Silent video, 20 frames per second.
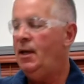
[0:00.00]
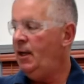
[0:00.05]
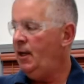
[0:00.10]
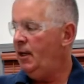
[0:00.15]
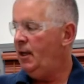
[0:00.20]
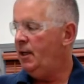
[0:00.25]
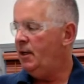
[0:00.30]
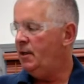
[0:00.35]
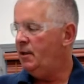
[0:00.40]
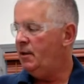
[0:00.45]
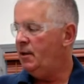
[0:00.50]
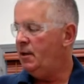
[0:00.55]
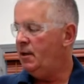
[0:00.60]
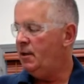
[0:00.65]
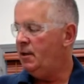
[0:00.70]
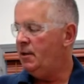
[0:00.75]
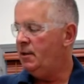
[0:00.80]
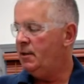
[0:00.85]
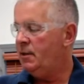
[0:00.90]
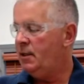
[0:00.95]
and
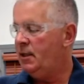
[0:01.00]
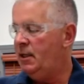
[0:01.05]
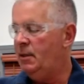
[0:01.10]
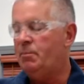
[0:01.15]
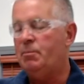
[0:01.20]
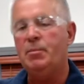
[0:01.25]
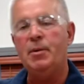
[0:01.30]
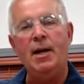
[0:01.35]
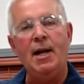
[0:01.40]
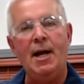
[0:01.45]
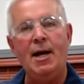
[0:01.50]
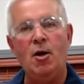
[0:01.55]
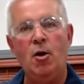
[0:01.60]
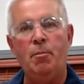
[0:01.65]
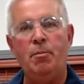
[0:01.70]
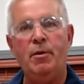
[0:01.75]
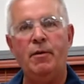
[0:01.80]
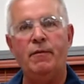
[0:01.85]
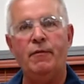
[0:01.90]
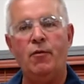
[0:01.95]
keep an eye
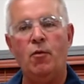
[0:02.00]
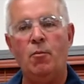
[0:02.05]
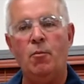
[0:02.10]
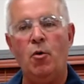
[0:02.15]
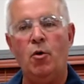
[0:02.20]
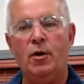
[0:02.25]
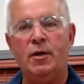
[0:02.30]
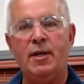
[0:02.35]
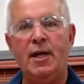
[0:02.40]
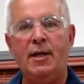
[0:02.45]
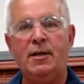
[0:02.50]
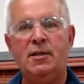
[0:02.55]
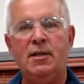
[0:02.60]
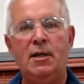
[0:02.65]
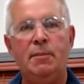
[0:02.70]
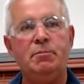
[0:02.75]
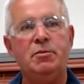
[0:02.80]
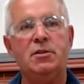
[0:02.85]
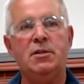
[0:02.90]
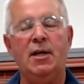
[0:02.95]
open for more tech
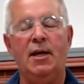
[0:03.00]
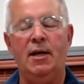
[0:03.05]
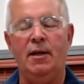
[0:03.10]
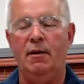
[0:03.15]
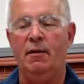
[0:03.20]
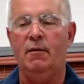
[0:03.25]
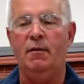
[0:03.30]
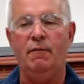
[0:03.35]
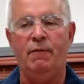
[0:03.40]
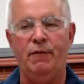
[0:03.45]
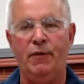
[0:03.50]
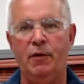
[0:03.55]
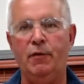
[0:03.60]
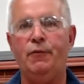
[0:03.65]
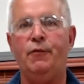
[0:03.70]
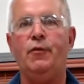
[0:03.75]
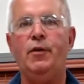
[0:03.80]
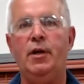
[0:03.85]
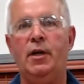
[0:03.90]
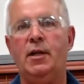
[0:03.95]
tips, and feel
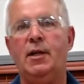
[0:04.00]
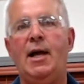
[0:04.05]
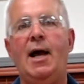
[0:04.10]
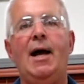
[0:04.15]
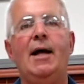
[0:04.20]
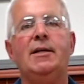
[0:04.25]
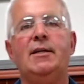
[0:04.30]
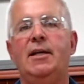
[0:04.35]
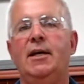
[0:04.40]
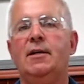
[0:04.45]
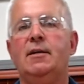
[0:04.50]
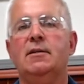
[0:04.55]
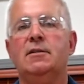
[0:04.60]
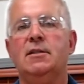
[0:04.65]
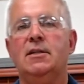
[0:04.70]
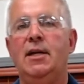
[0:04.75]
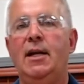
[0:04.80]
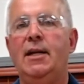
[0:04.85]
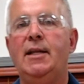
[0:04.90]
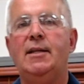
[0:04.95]
free to contact
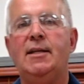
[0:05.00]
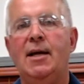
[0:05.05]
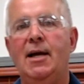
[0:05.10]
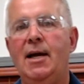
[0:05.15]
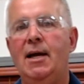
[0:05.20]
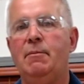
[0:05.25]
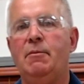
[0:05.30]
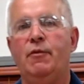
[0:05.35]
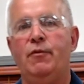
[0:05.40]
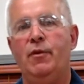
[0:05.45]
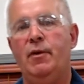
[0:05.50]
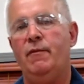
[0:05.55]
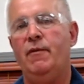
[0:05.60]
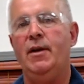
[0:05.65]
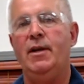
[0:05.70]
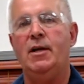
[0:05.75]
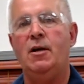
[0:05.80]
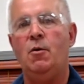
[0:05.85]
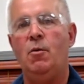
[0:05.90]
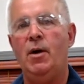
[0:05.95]
us at any time if you have
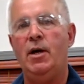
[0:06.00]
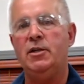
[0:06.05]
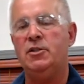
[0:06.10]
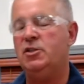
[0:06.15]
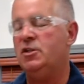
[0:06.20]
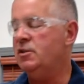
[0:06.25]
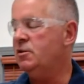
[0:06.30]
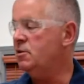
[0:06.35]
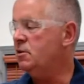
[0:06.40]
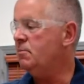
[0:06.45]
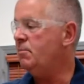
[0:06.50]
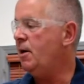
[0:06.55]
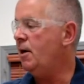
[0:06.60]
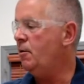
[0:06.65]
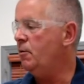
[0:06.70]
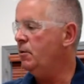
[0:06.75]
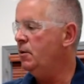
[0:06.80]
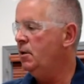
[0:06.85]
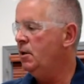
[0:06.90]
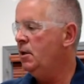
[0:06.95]
any questions
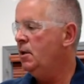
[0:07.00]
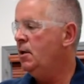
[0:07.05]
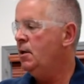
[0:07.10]
about